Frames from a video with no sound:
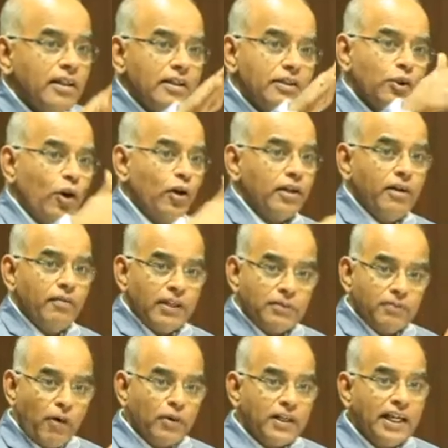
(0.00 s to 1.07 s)
So he was
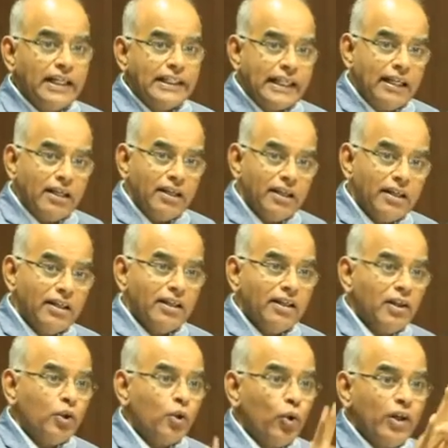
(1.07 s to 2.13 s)
found guilty.
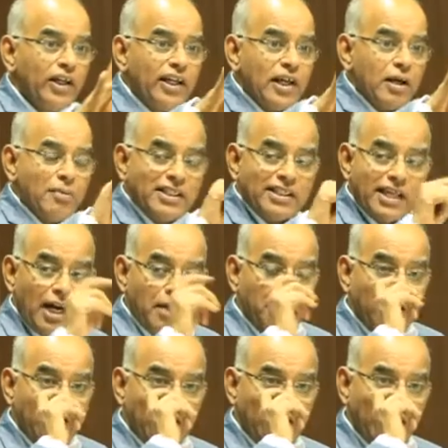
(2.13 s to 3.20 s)
2 increments had
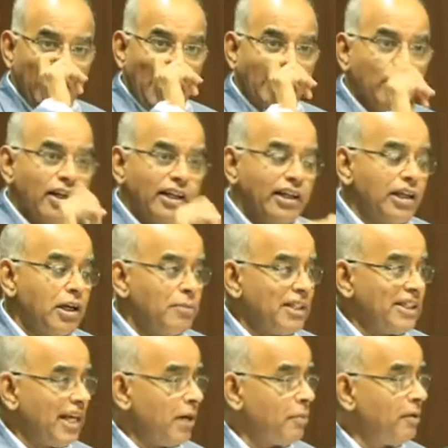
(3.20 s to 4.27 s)
been, annual increments
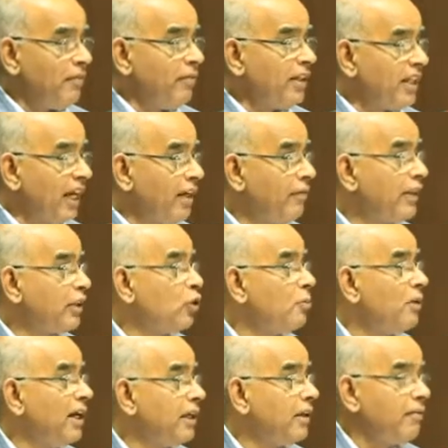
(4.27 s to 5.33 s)
had been withheld with
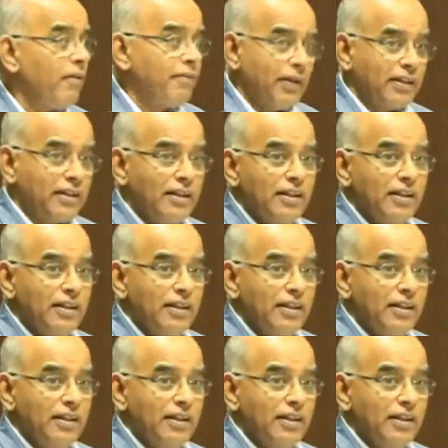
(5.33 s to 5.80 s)
cumulative effect.